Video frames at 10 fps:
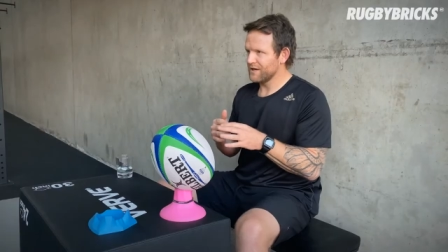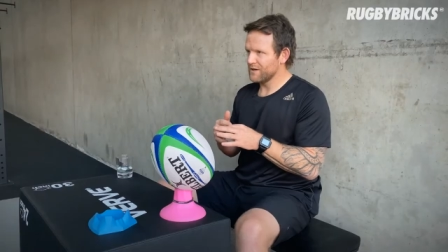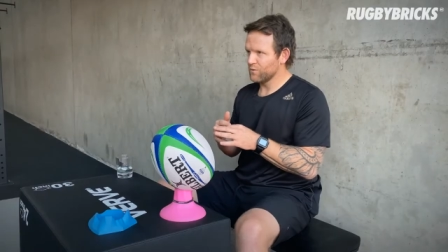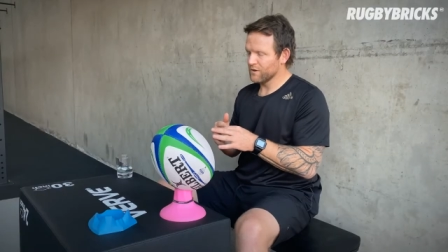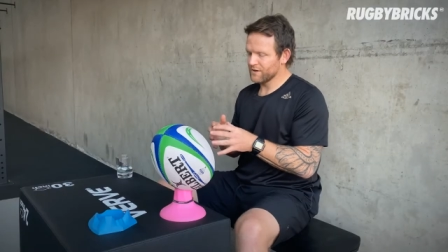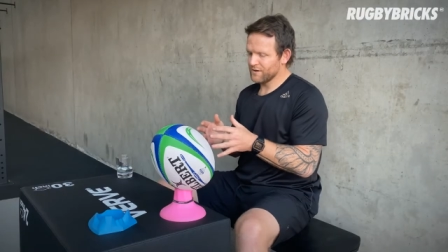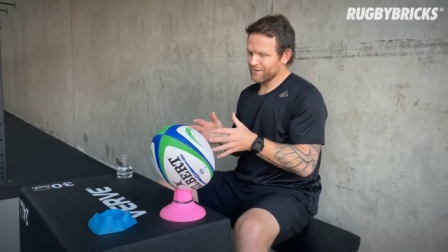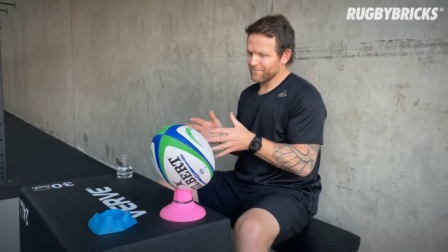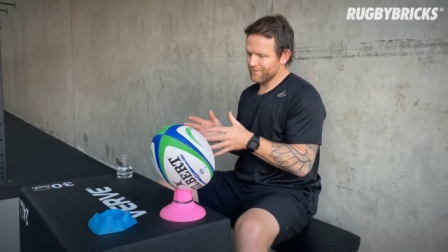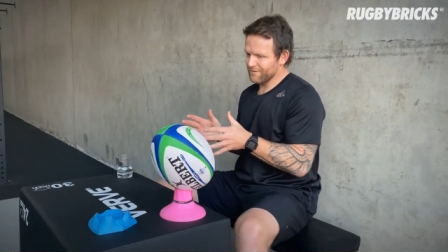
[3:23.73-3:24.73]
headwind,
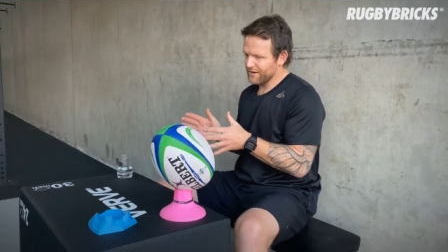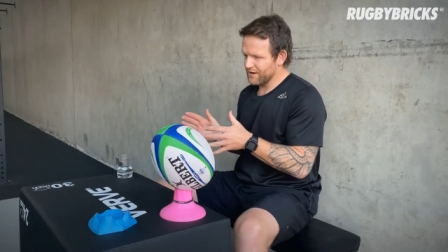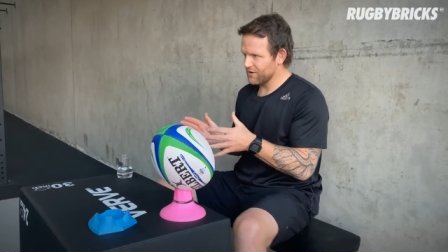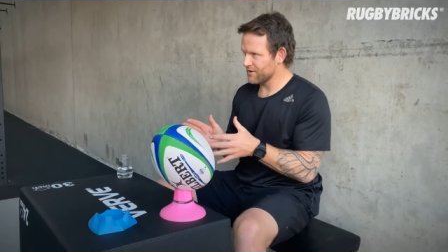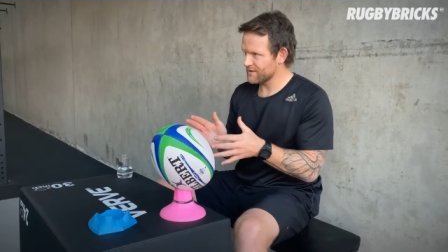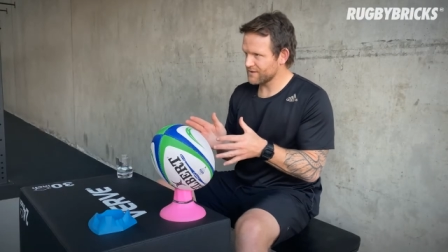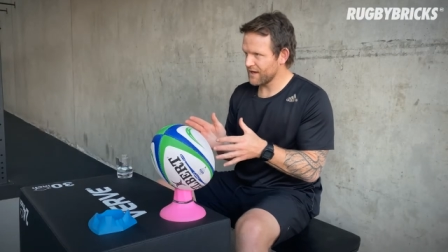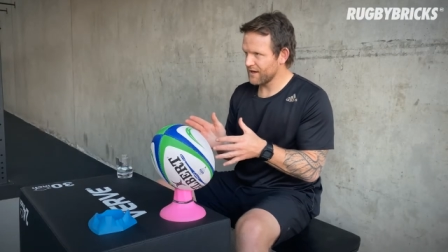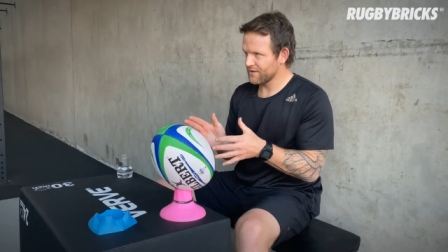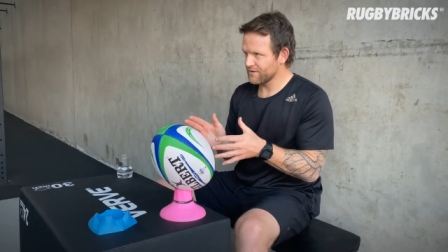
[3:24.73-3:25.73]
I'm really gonna
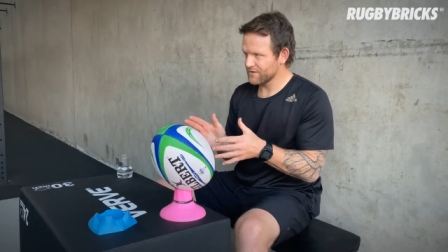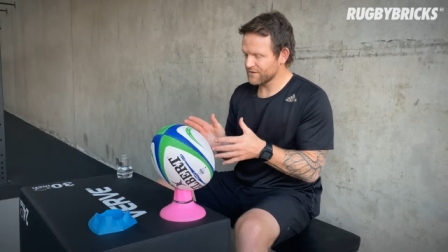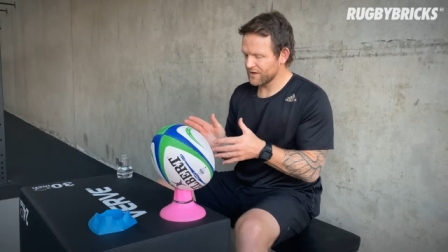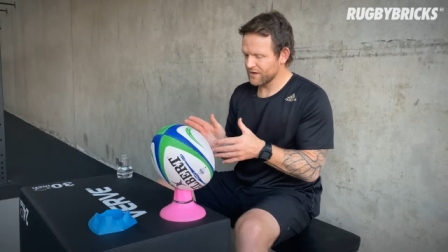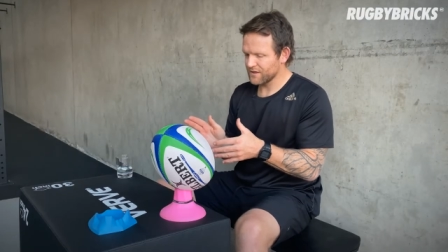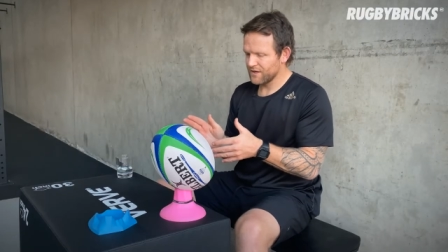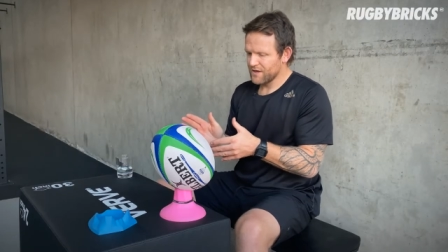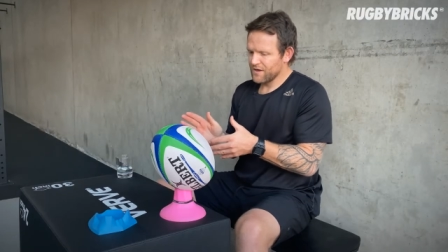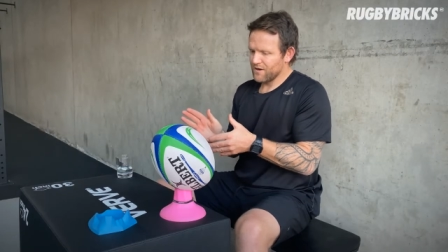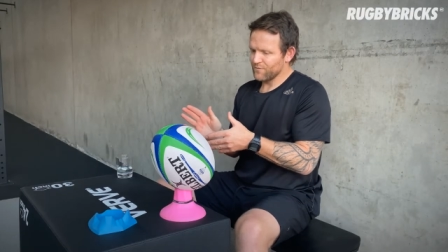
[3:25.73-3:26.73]
stay in this kick,
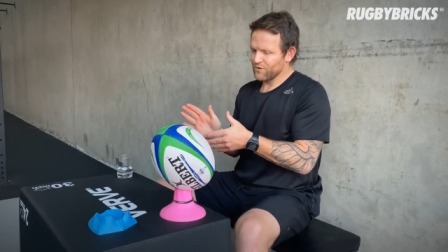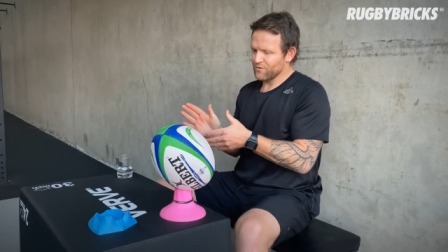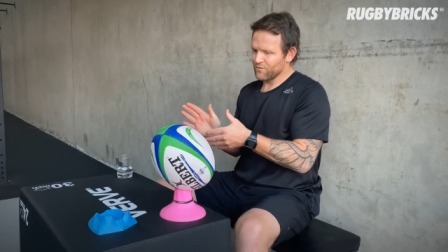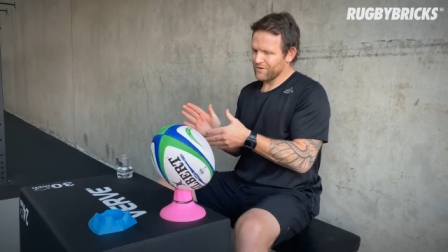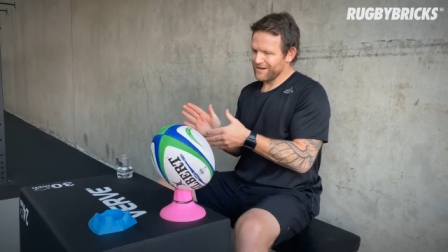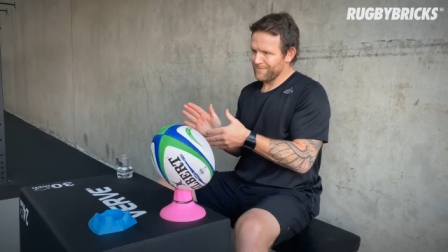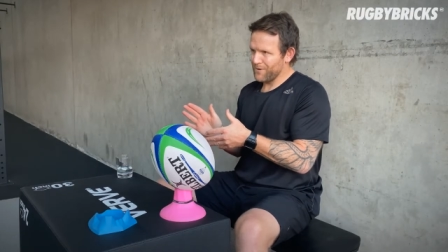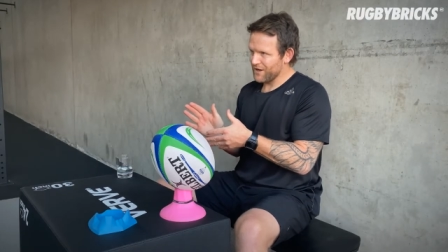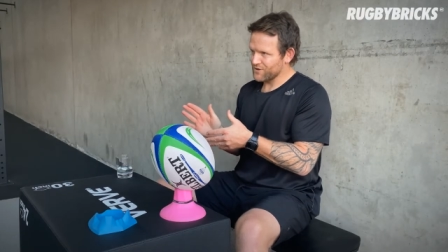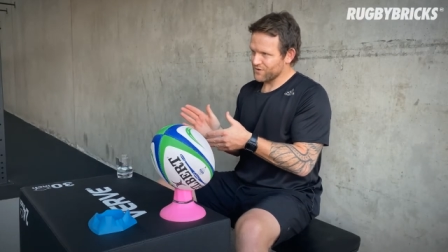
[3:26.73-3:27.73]
I'm gonna really
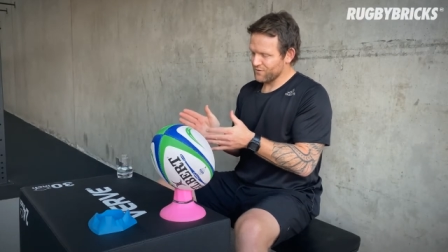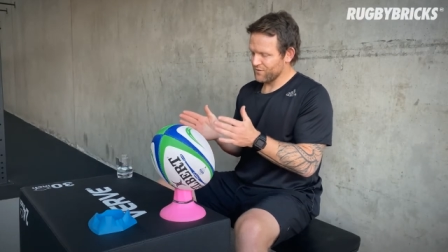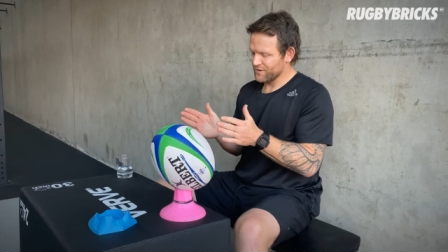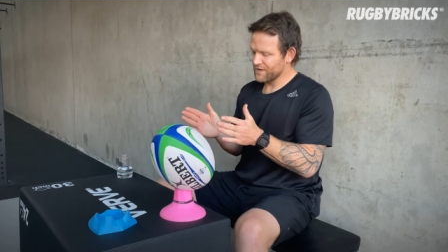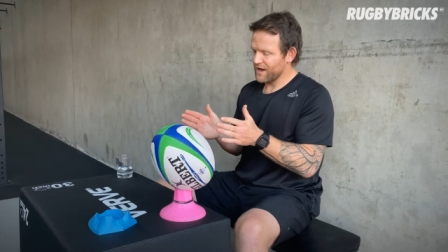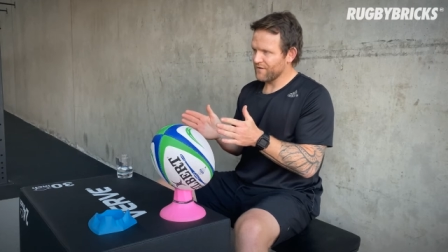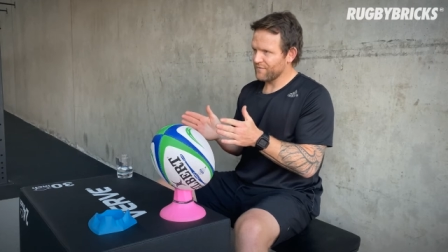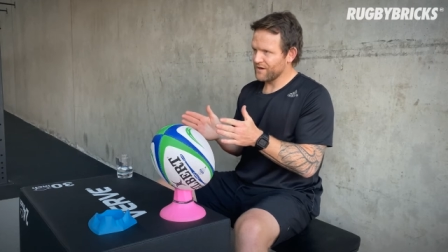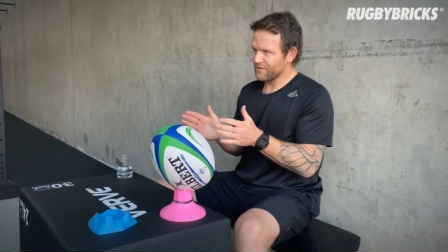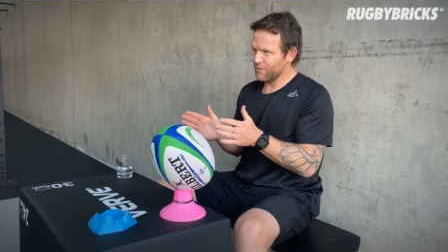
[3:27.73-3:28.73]
punch through this half
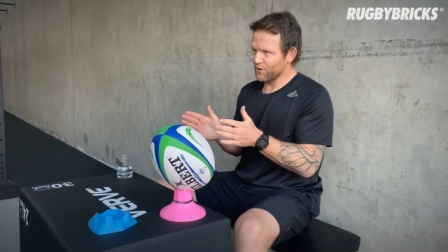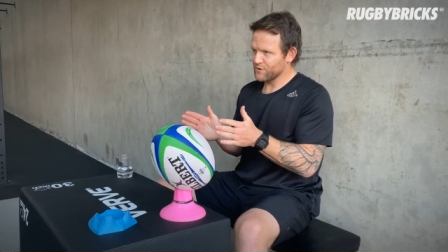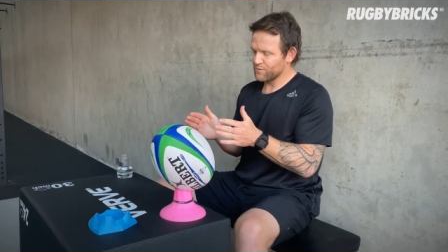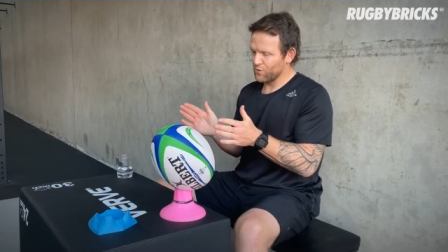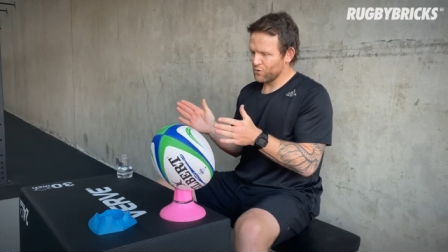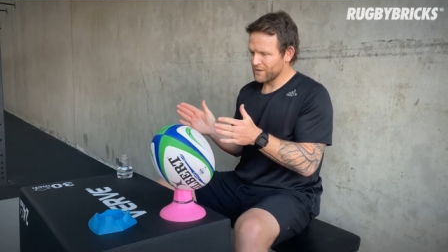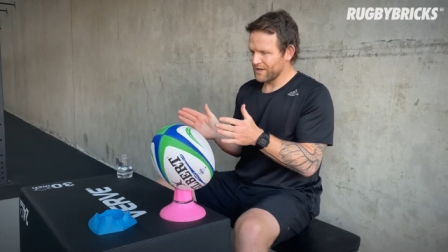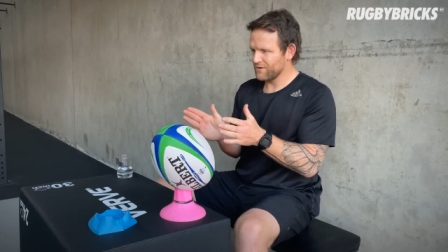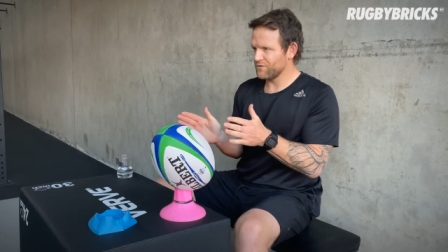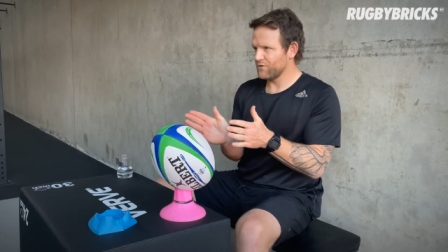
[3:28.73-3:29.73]
metre post ball and
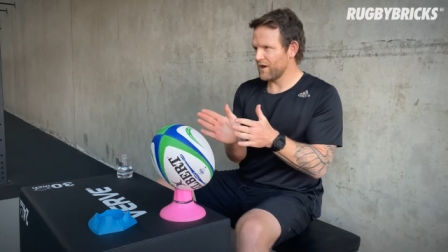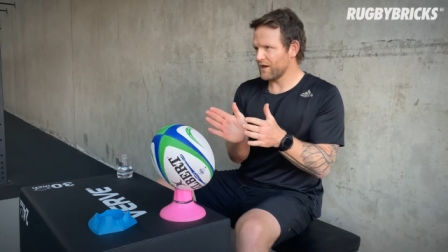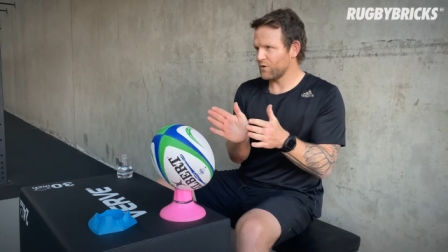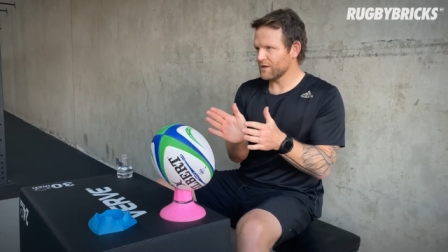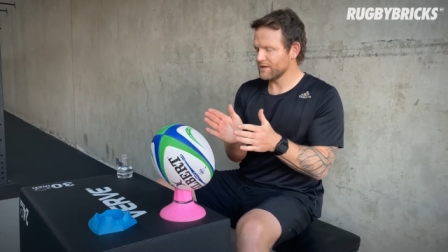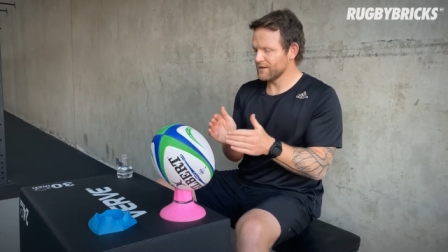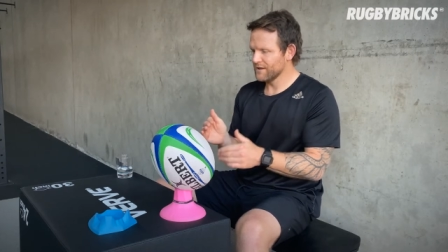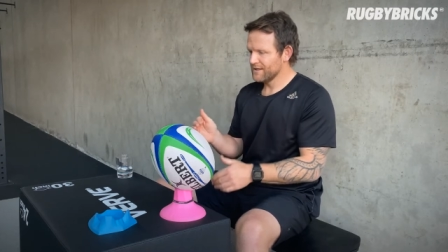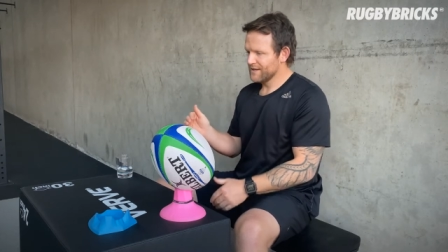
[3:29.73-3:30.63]
get through that quickly.